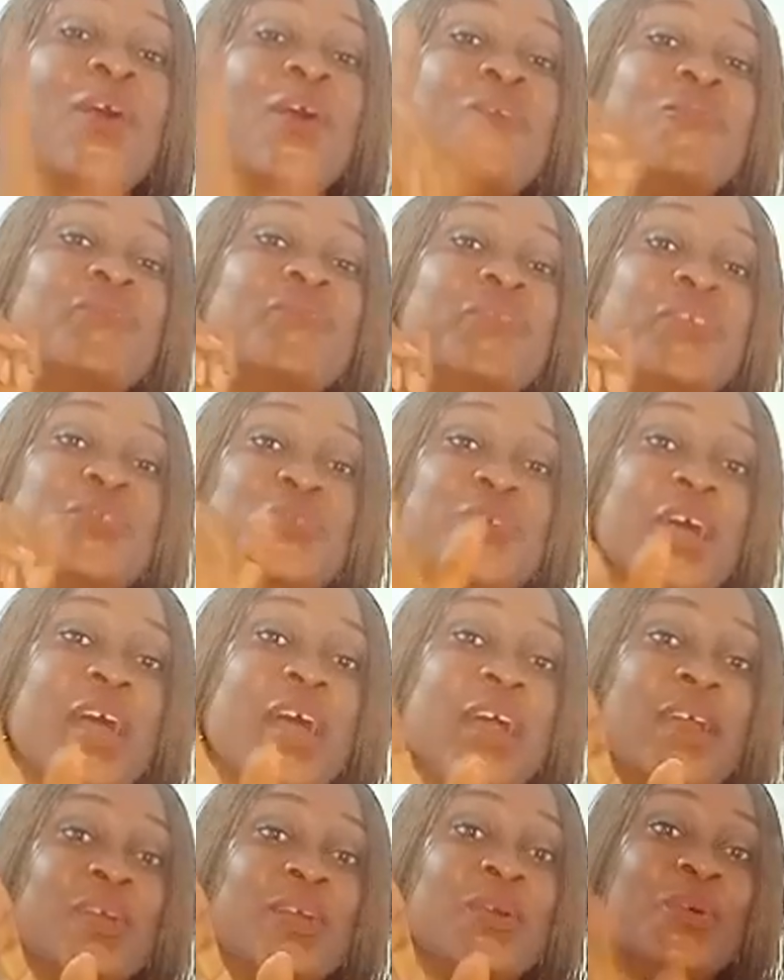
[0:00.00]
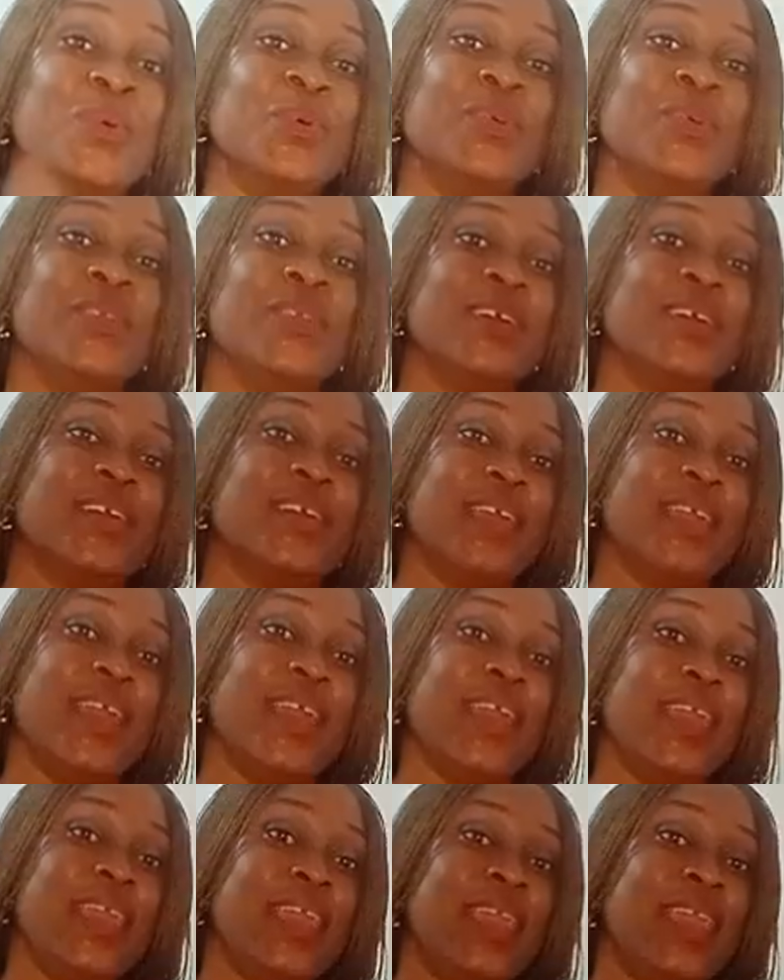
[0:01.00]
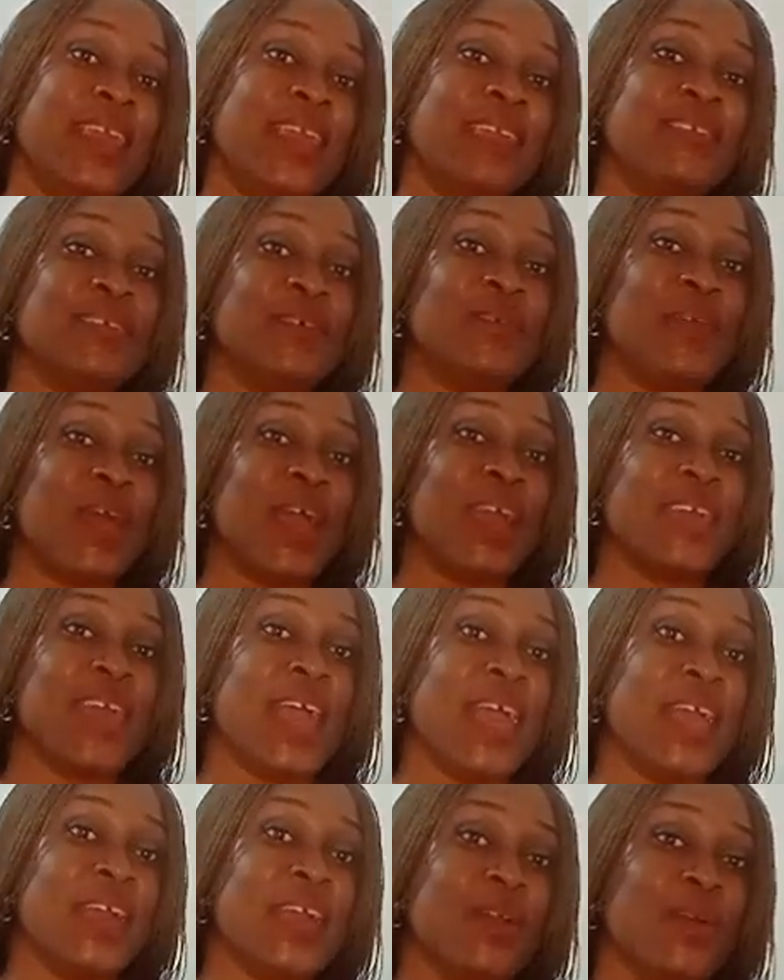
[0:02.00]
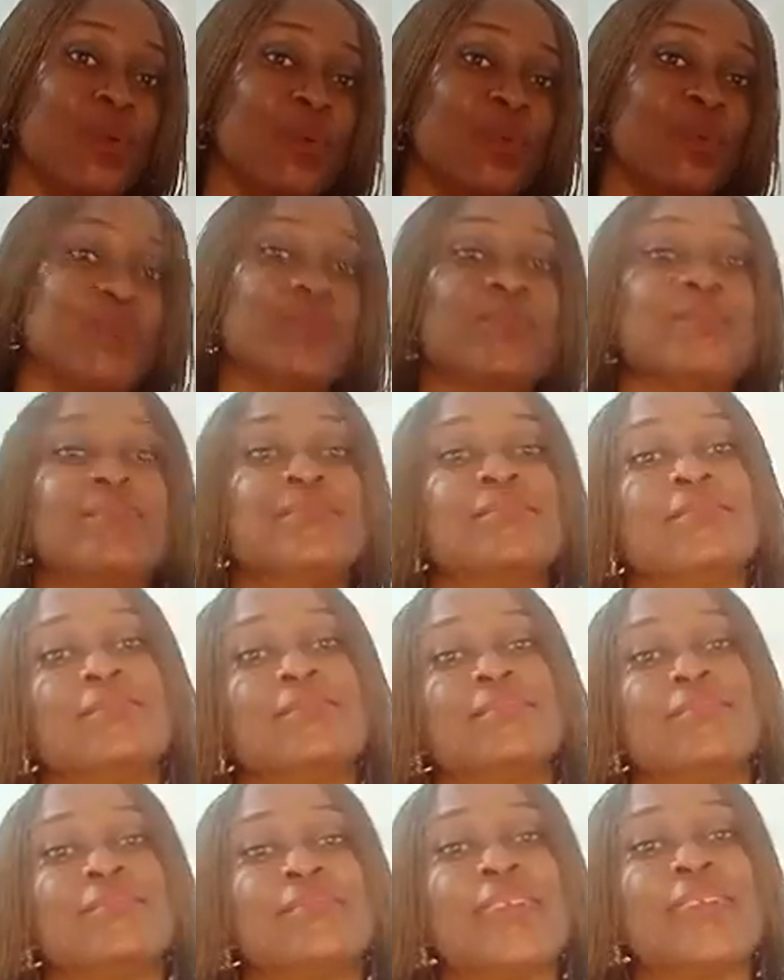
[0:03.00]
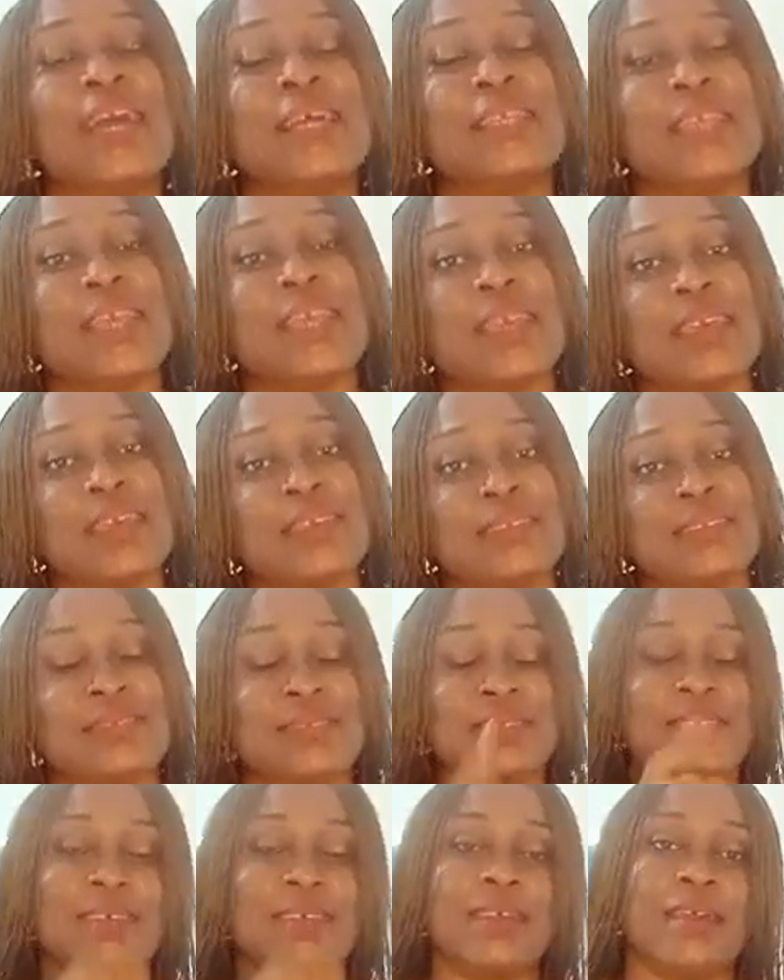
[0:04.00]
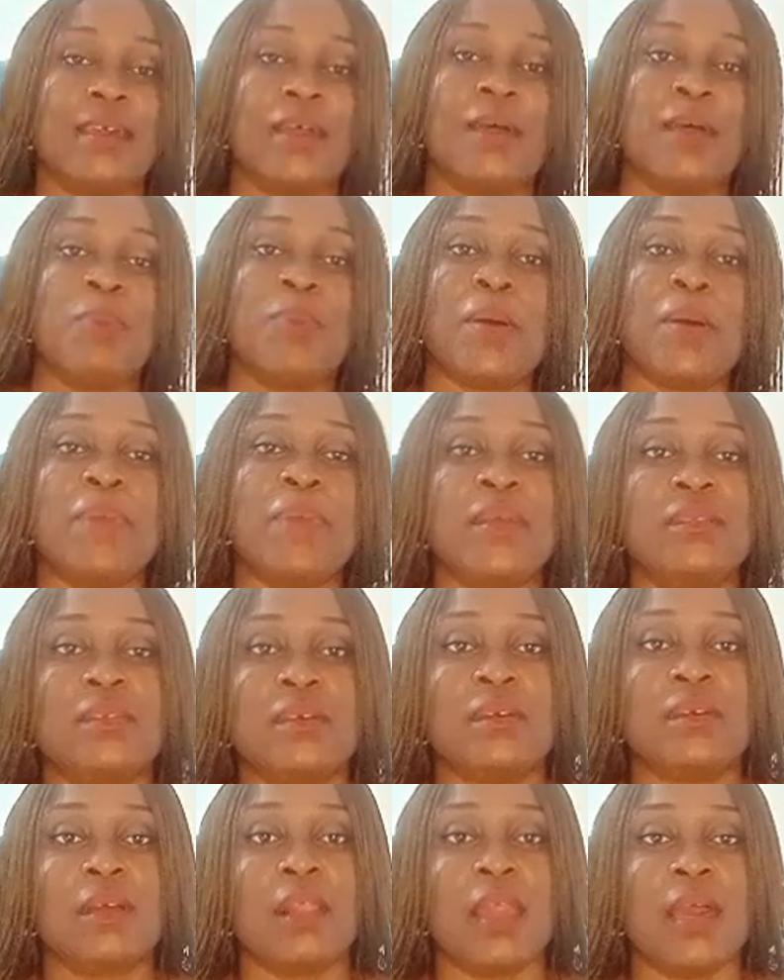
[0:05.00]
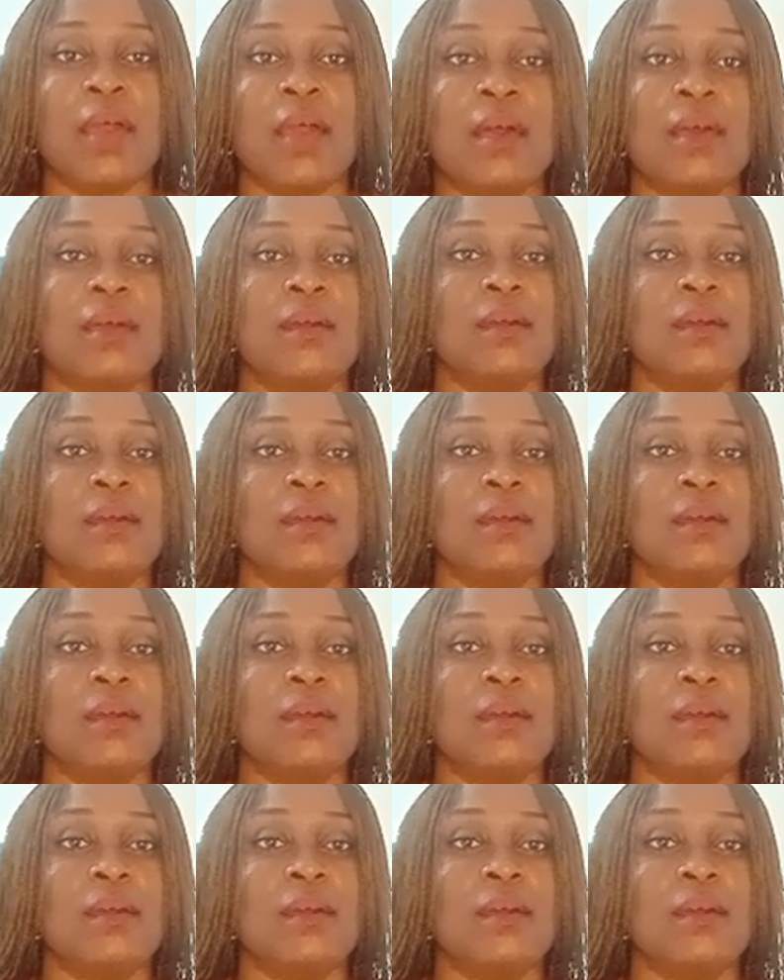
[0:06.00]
of the triangle is a right angle. That is a perpendicular.